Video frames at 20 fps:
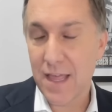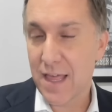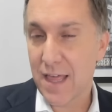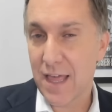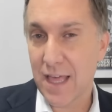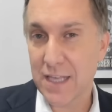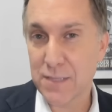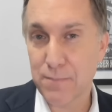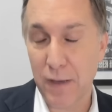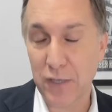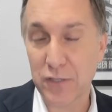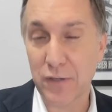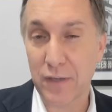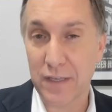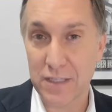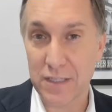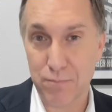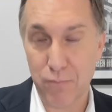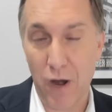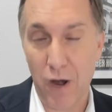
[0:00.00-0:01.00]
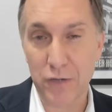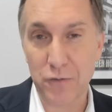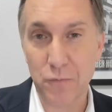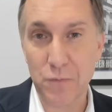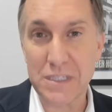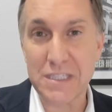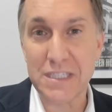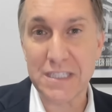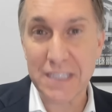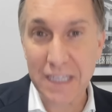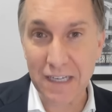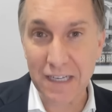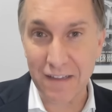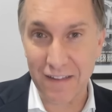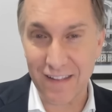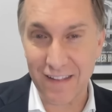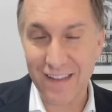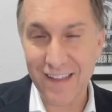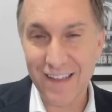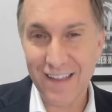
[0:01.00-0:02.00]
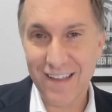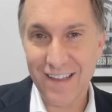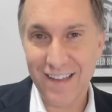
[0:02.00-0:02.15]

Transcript: especially because Proctor was still